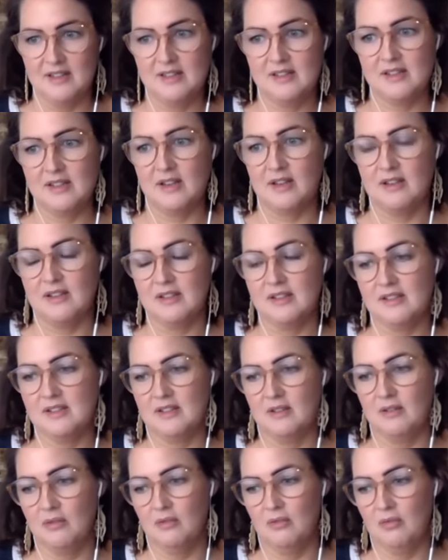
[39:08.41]
So it's
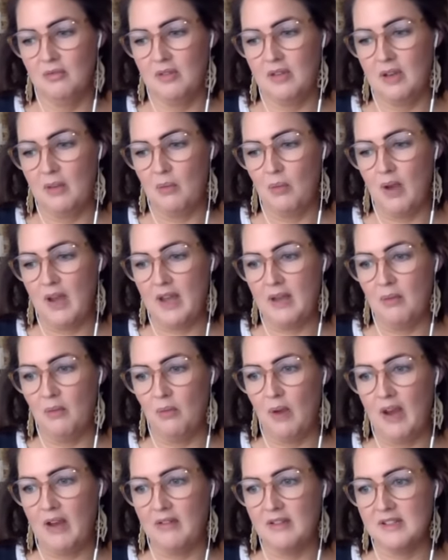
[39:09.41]
yeah, where
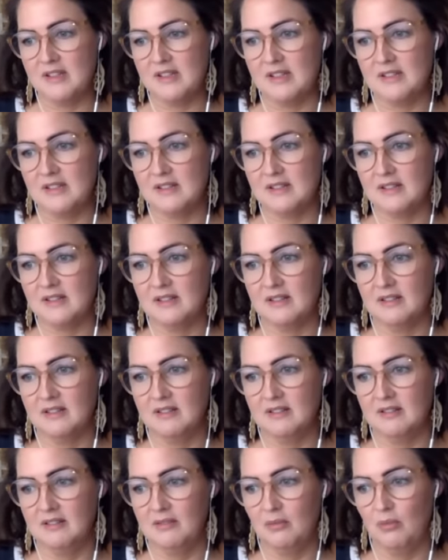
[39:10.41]
where is this
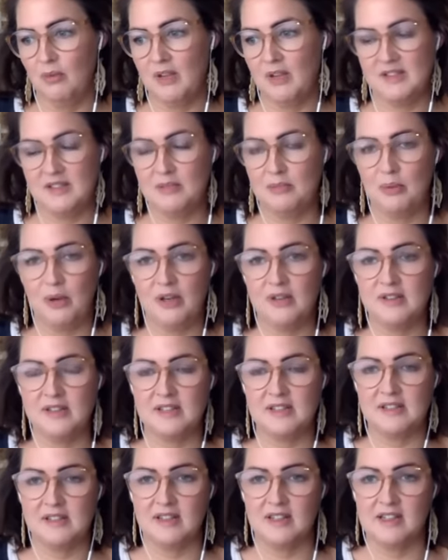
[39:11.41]
where's this
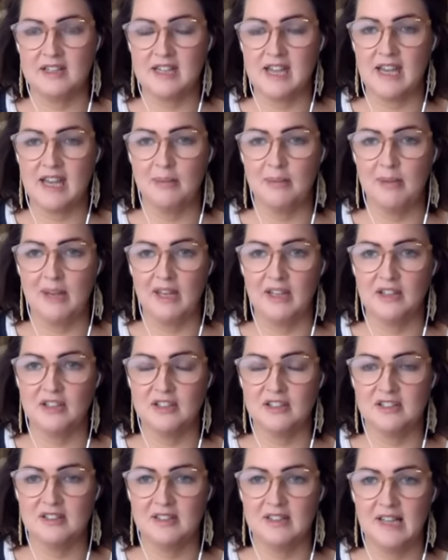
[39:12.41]
process going to take me and
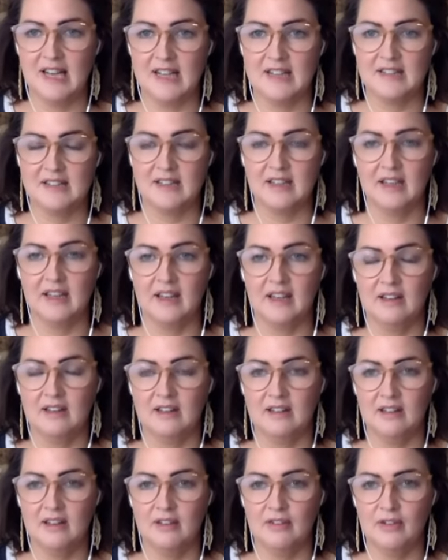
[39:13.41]
just letting it
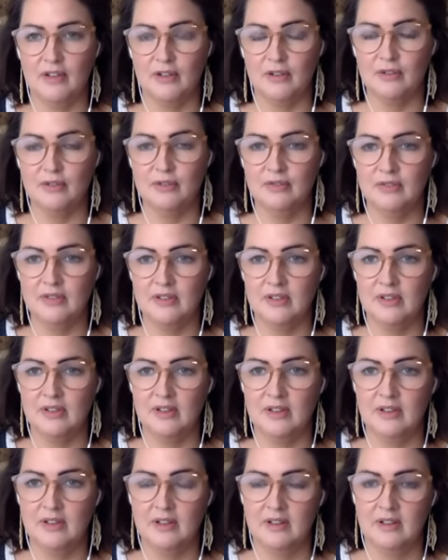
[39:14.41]
evolve.
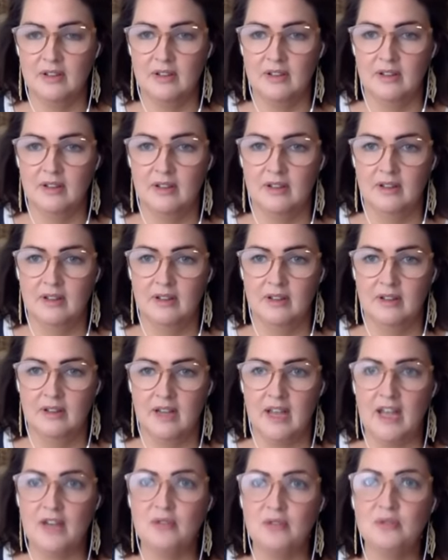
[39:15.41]
Yeah.
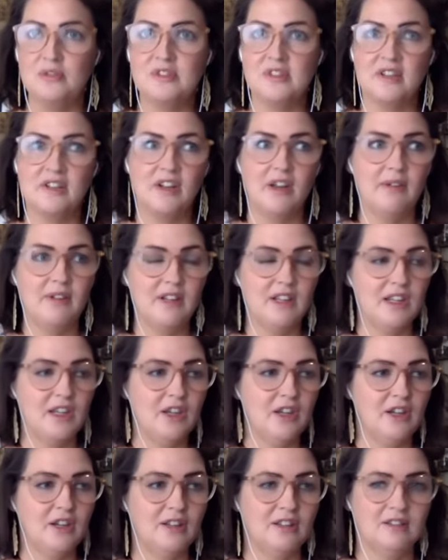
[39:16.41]
And also knowing that
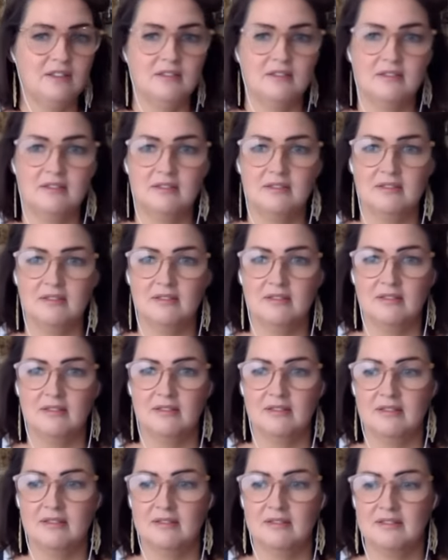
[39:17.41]
you can
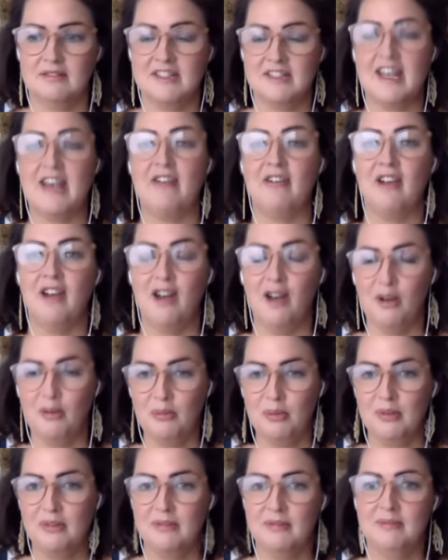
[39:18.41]
tear it up,
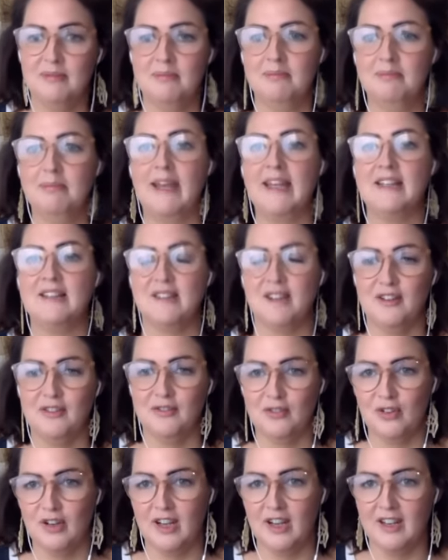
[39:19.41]
yes. paint over
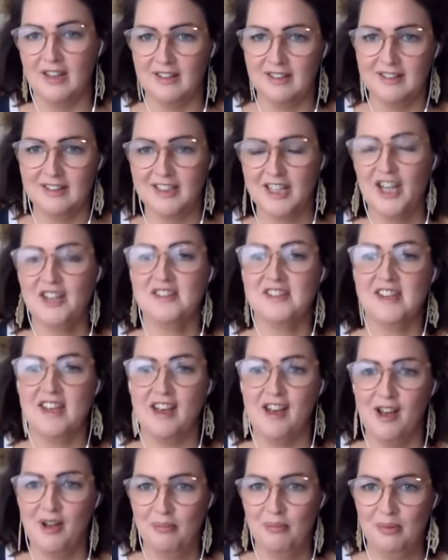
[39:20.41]
it, cut it
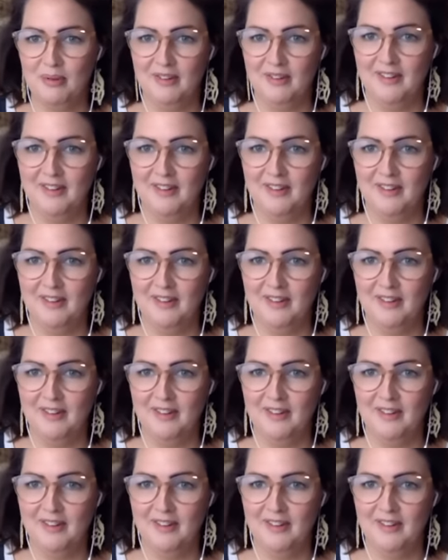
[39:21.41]
up.